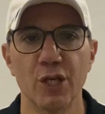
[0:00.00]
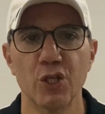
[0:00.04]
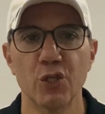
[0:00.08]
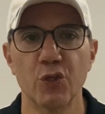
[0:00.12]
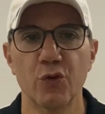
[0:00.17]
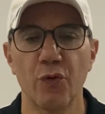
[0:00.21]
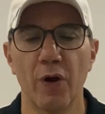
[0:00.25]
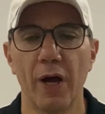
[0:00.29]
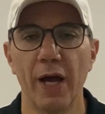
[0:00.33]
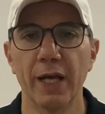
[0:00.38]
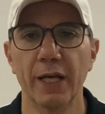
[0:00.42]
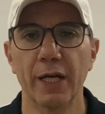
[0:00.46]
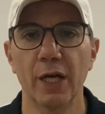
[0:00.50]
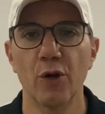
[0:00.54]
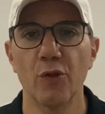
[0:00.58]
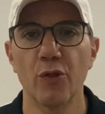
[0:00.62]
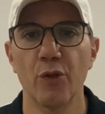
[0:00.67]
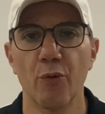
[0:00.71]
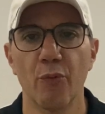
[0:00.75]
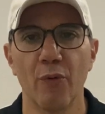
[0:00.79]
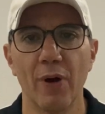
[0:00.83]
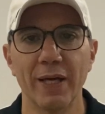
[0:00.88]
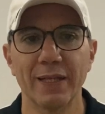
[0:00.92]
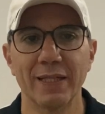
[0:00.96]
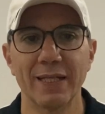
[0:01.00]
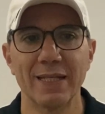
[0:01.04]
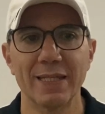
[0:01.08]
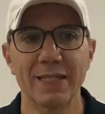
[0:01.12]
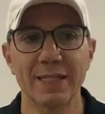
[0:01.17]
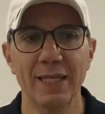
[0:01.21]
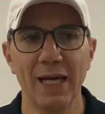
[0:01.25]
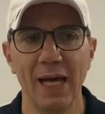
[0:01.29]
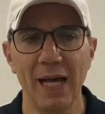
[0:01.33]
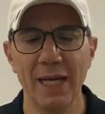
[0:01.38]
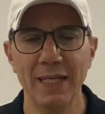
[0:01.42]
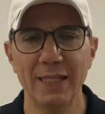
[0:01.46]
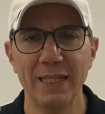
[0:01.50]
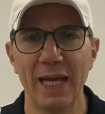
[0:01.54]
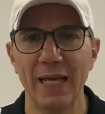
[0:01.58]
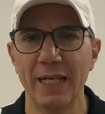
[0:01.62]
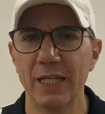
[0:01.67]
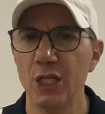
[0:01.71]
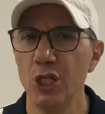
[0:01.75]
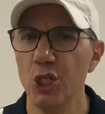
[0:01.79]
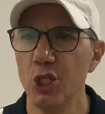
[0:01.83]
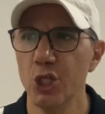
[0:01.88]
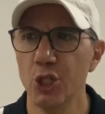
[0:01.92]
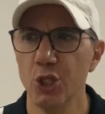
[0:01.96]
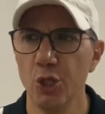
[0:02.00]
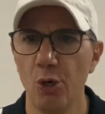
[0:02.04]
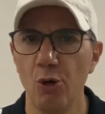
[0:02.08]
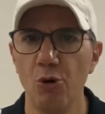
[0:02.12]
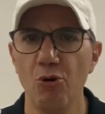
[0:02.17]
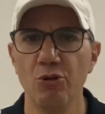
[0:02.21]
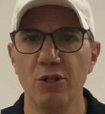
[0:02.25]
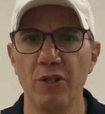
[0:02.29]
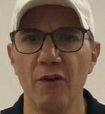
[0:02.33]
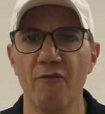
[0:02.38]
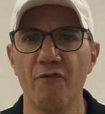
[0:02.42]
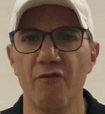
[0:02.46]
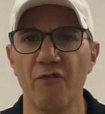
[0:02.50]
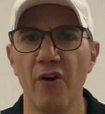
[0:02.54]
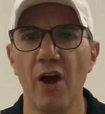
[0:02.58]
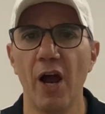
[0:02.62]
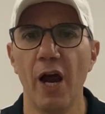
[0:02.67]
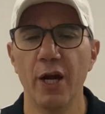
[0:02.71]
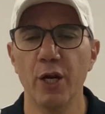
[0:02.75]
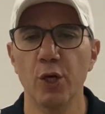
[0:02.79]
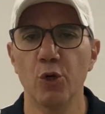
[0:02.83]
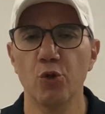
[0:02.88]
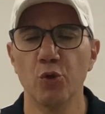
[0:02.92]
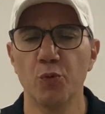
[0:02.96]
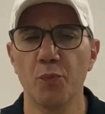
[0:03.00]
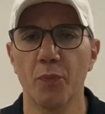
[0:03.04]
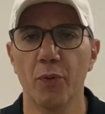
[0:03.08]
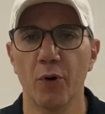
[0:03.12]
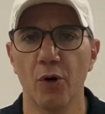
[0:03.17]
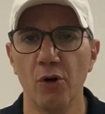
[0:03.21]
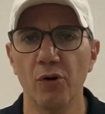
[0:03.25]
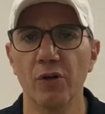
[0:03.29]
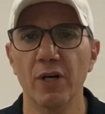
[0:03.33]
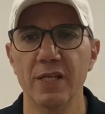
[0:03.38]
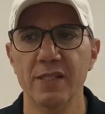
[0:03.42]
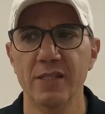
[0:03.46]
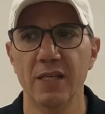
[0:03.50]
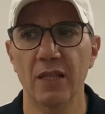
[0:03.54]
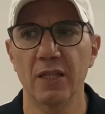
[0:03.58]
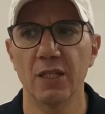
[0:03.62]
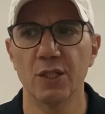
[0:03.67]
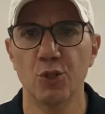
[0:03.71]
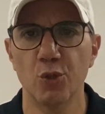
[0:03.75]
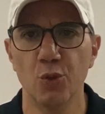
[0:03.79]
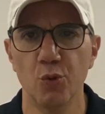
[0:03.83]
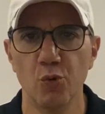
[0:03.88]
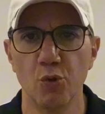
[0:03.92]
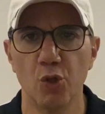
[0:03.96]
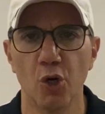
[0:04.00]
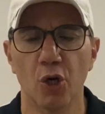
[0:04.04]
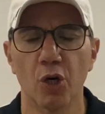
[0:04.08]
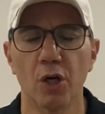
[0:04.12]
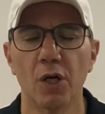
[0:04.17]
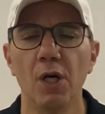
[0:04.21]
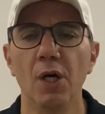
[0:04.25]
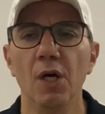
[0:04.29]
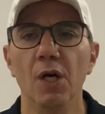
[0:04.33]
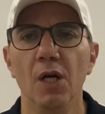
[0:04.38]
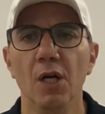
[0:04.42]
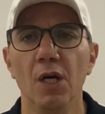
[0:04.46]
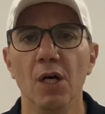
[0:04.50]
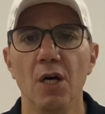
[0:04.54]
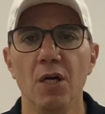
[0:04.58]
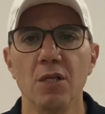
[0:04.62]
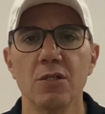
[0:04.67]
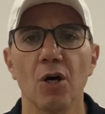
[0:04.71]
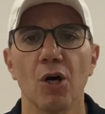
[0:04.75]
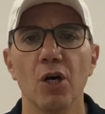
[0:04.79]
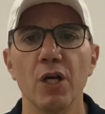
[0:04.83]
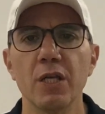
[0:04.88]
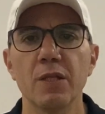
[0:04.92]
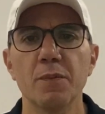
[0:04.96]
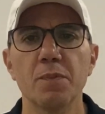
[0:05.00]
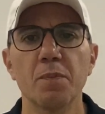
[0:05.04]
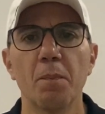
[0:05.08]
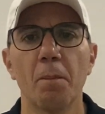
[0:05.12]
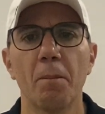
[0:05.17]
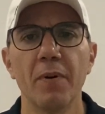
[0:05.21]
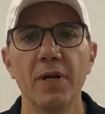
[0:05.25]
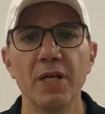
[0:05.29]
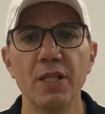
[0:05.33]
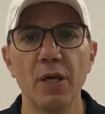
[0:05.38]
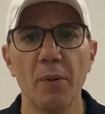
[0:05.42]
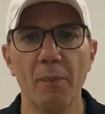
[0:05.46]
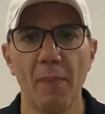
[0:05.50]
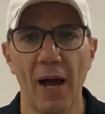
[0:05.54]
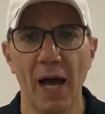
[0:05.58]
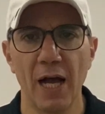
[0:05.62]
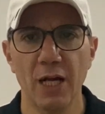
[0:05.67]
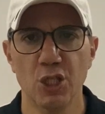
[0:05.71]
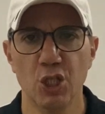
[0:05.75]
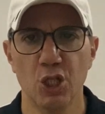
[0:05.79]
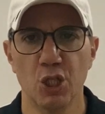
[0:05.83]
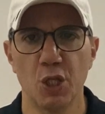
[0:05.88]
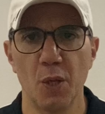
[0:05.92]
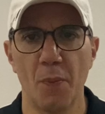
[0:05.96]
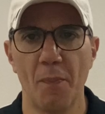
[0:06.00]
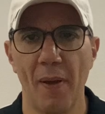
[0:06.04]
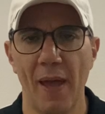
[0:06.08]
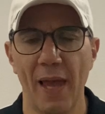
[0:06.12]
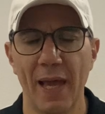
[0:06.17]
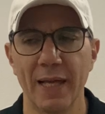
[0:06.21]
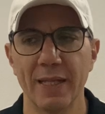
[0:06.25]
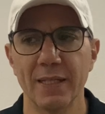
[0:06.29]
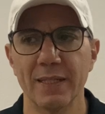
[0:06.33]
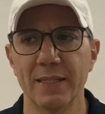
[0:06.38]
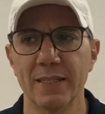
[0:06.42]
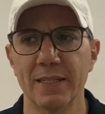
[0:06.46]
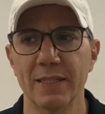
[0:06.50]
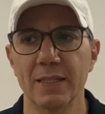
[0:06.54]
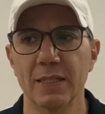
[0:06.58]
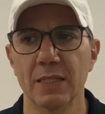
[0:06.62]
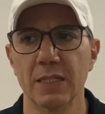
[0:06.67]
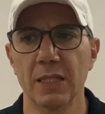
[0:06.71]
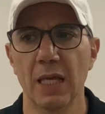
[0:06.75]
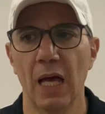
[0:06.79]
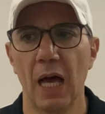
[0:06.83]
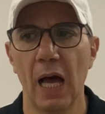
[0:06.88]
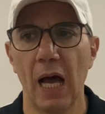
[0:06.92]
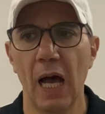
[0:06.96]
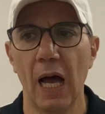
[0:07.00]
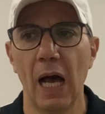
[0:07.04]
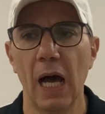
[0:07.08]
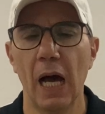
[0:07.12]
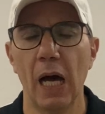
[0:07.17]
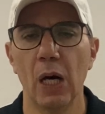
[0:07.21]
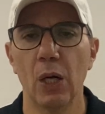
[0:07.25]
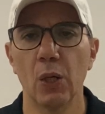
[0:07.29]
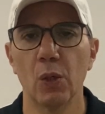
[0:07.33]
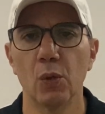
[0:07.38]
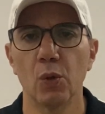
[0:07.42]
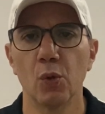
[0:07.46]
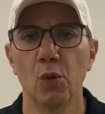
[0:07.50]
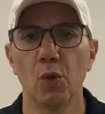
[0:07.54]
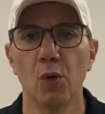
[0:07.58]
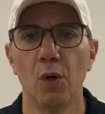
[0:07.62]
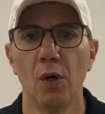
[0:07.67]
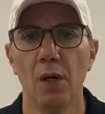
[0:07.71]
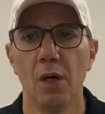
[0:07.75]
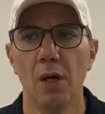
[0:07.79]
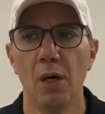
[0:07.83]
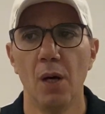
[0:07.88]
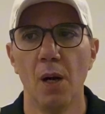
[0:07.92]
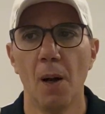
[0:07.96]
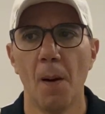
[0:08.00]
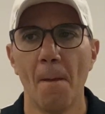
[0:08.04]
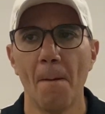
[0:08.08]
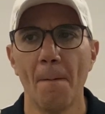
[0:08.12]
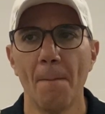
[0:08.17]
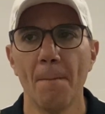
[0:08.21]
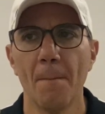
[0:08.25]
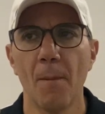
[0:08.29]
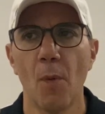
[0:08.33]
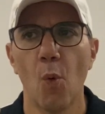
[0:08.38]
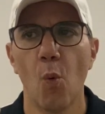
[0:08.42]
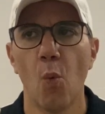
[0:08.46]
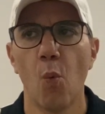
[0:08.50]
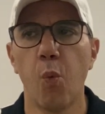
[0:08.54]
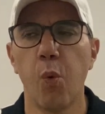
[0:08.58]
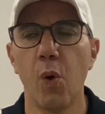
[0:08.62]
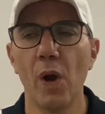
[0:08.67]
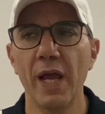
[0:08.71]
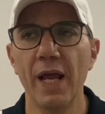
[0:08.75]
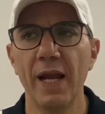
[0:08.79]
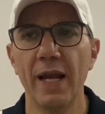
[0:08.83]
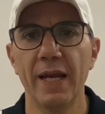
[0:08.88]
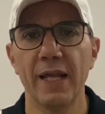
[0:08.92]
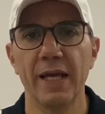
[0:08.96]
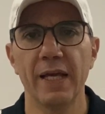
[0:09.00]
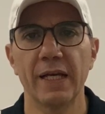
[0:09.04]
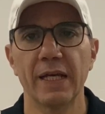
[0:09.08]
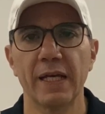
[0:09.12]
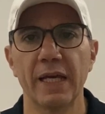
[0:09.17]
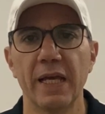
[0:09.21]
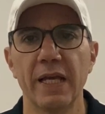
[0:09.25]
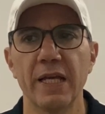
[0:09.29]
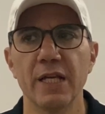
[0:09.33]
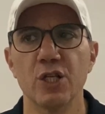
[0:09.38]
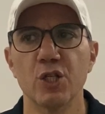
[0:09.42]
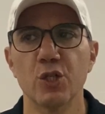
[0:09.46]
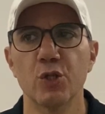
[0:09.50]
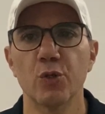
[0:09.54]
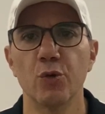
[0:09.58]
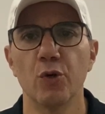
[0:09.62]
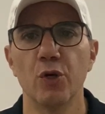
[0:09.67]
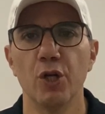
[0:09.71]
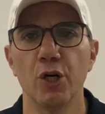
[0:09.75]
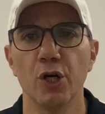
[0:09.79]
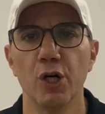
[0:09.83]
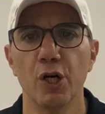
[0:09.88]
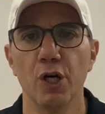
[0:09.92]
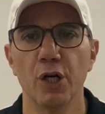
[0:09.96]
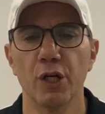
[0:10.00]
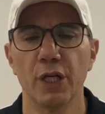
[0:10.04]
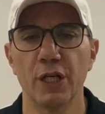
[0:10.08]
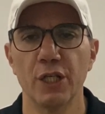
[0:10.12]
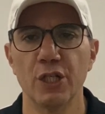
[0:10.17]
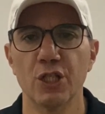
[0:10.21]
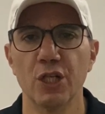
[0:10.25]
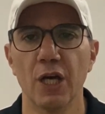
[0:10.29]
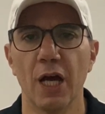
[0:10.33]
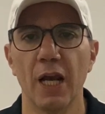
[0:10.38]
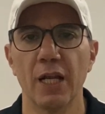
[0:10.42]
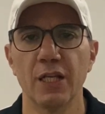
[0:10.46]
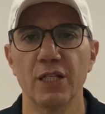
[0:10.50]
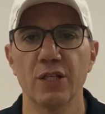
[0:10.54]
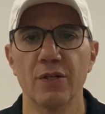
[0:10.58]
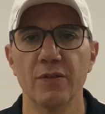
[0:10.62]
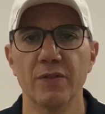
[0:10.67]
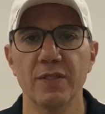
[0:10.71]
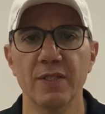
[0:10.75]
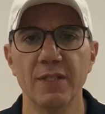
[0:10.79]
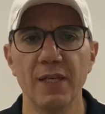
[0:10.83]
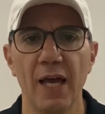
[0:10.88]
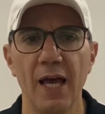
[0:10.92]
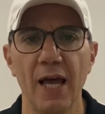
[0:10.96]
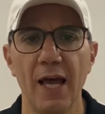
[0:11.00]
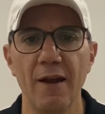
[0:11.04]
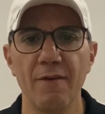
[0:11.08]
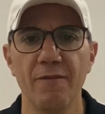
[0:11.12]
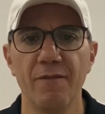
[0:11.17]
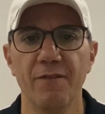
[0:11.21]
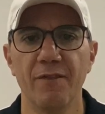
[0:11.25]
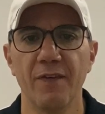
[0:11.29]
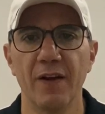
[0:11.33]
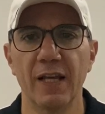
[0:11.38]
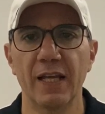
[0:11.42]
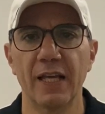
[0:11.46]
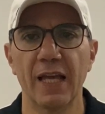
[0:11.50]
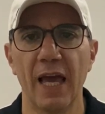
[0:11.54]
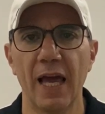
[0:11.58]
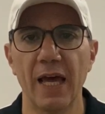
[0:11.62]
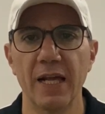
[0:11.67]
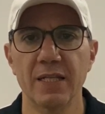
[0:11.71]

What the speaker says: the striker on the right hand side, and he showed a very good progress under Tudor. So it pretty much depends how willing he is to learn and challenge himself and